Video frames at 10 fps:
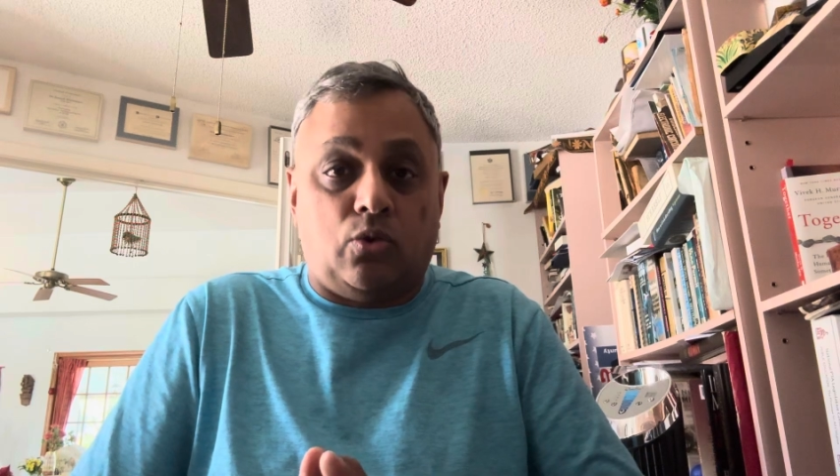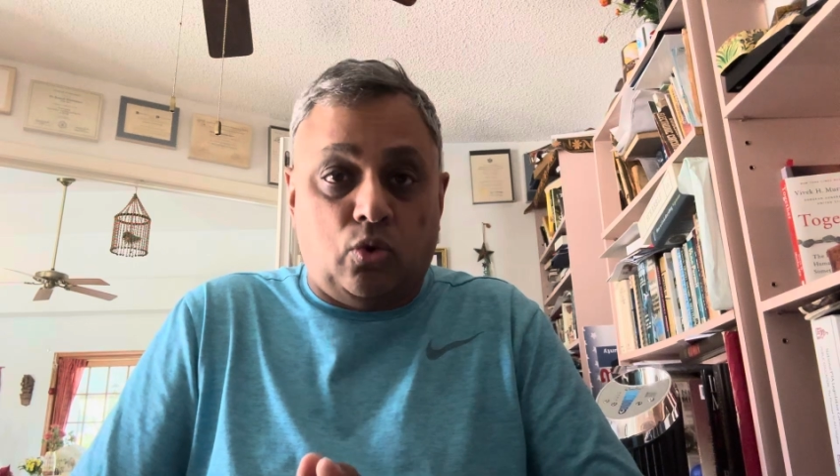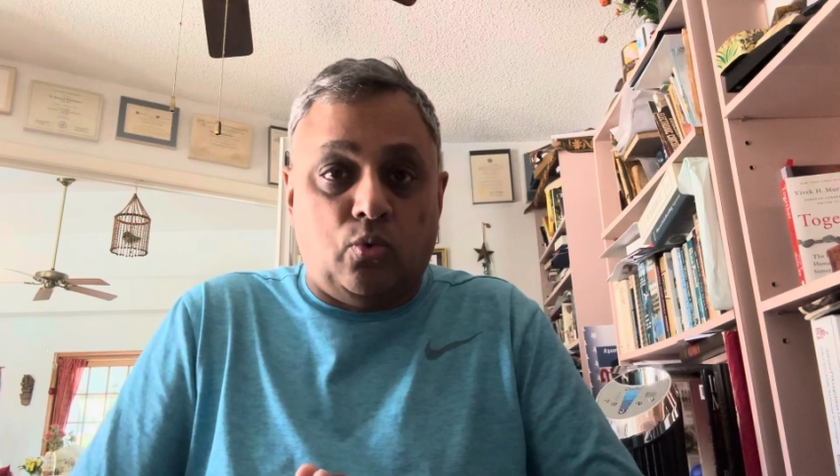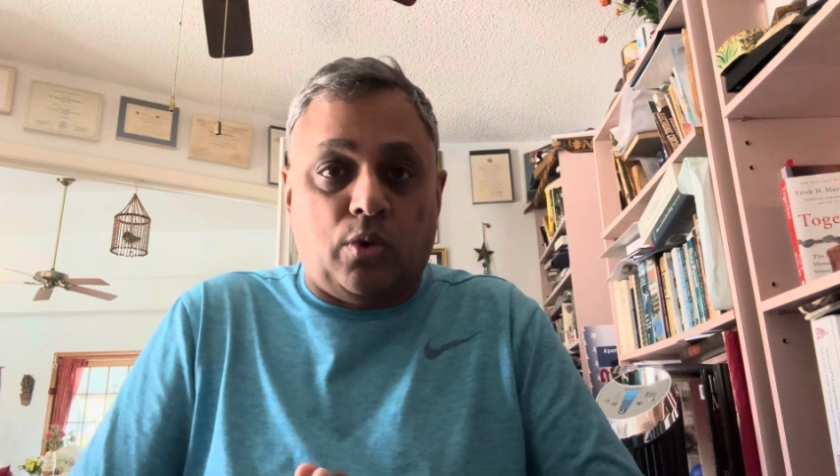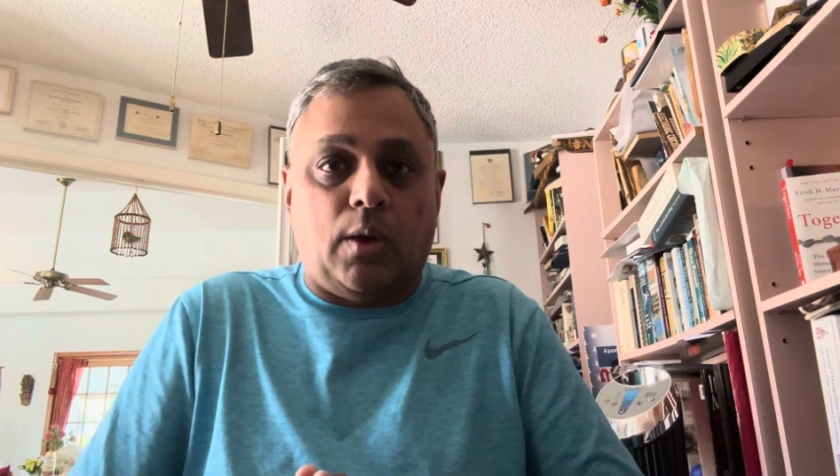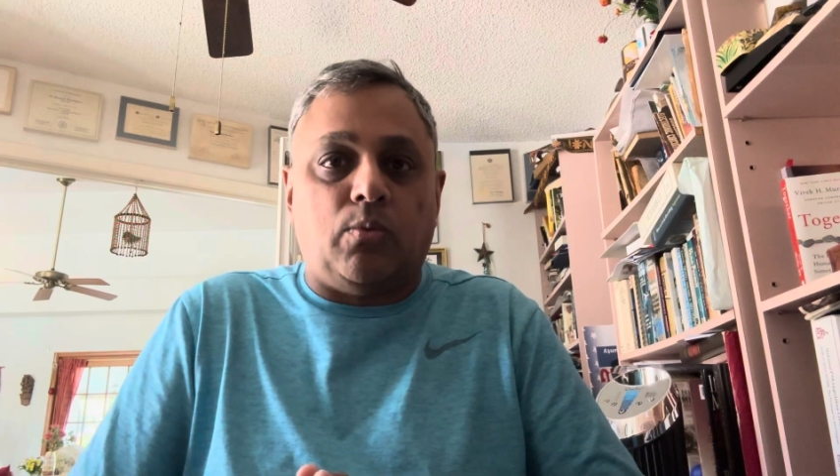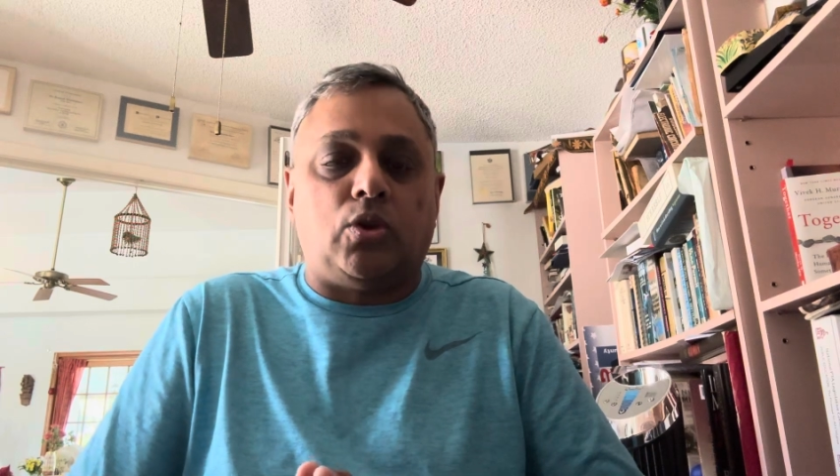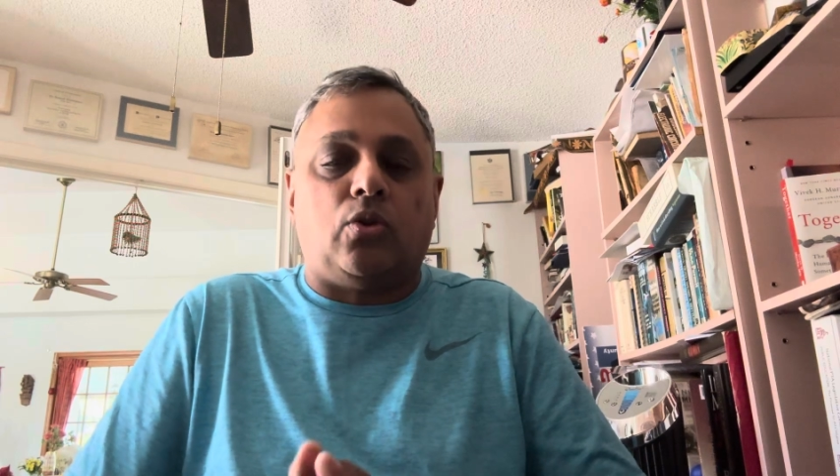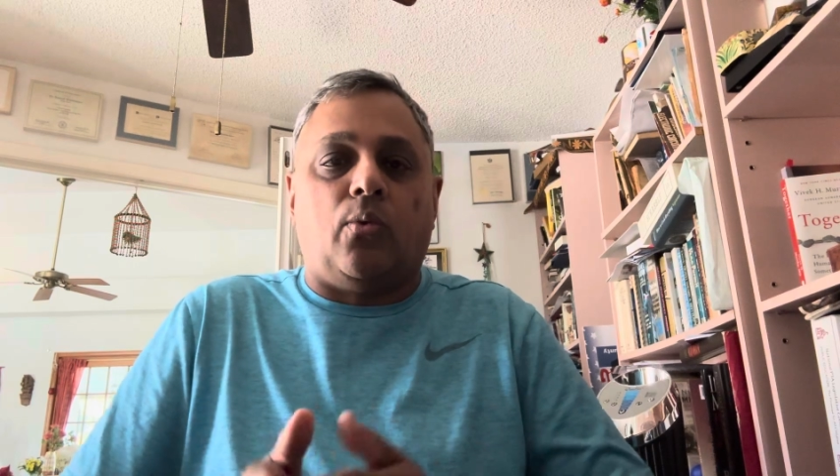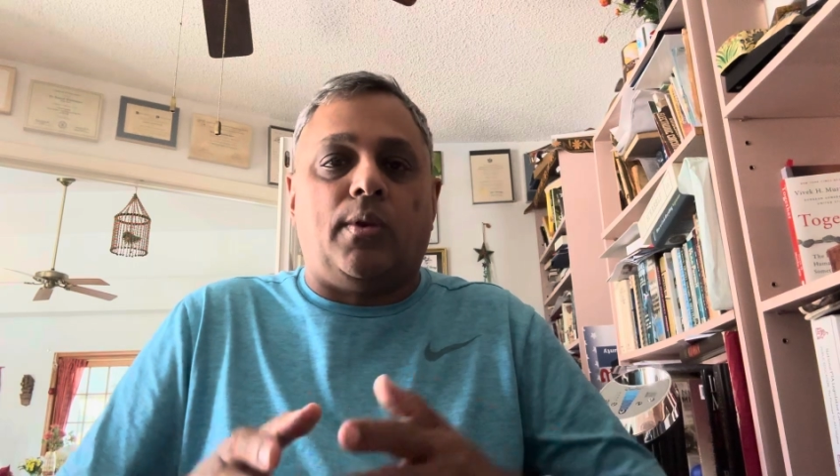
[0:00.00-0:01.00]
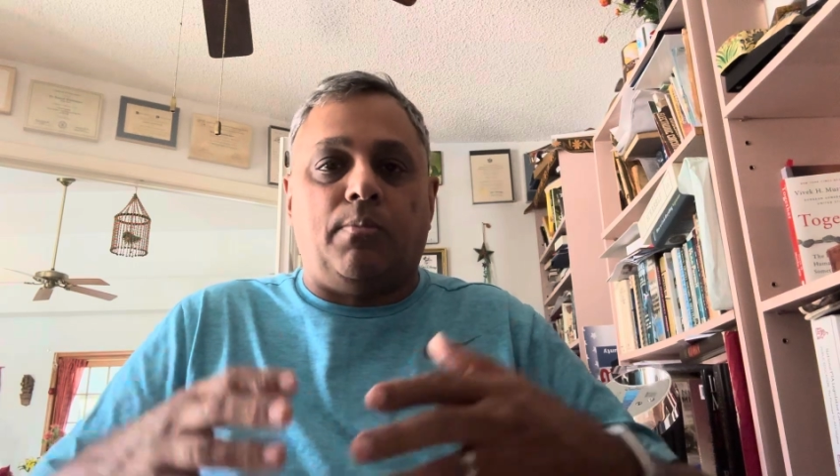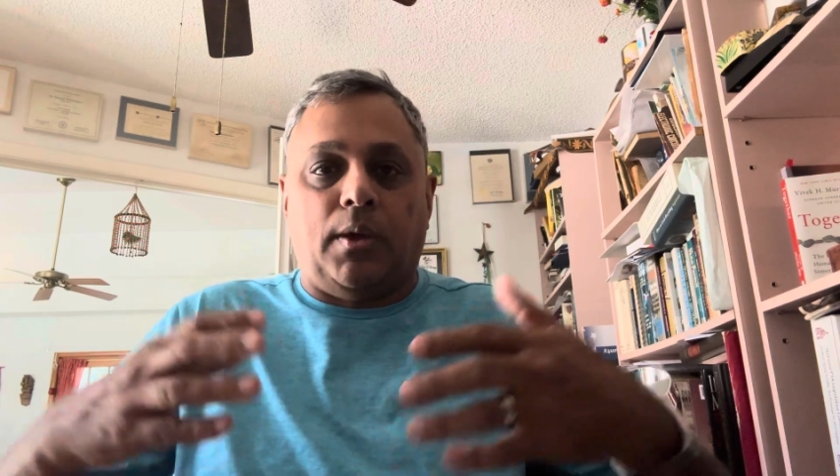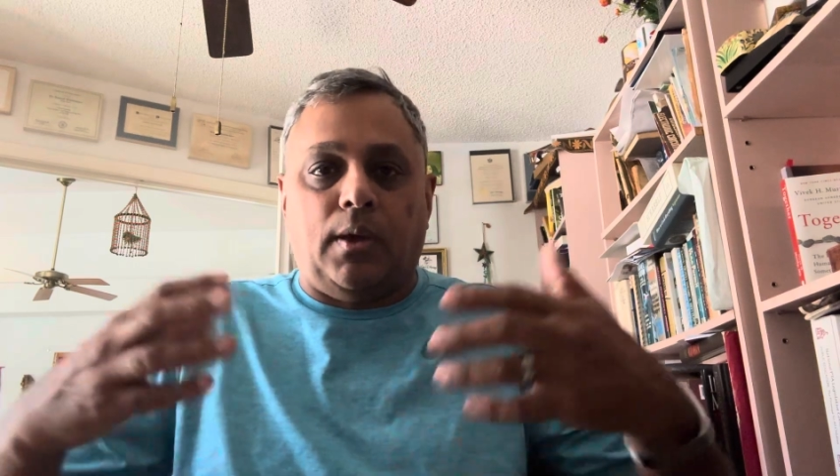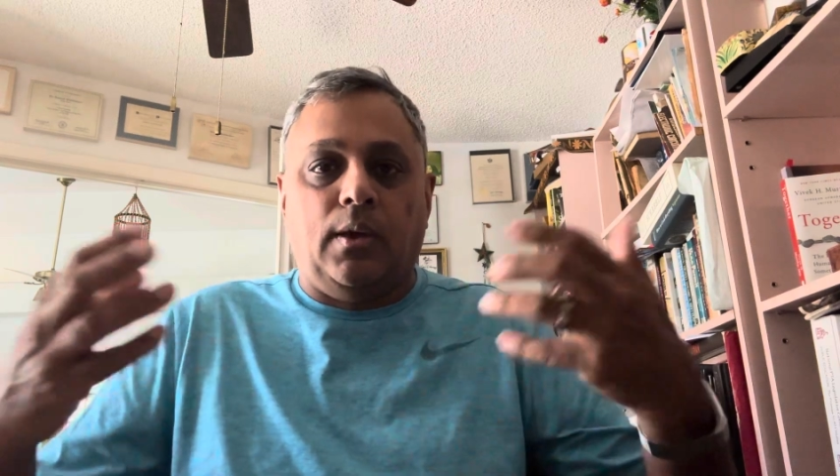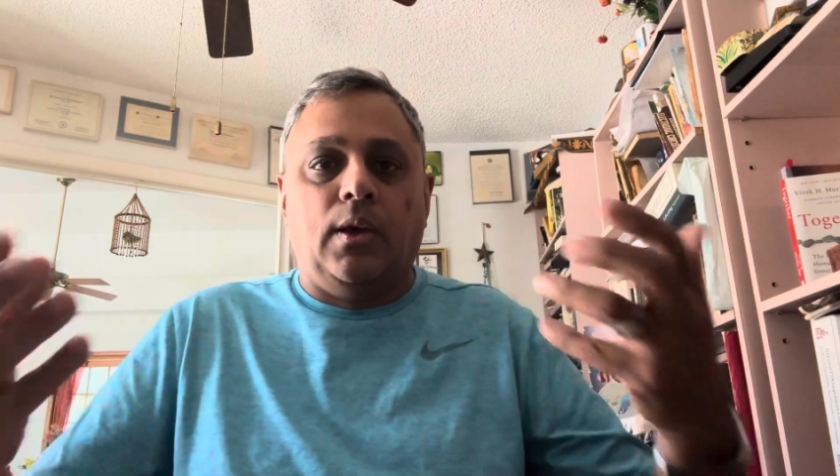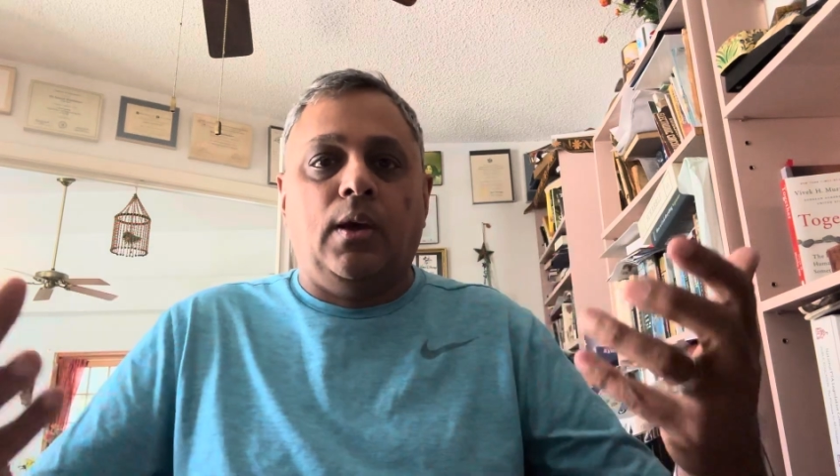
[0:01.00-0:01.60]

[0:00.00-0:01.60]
Tuesday, which is going to be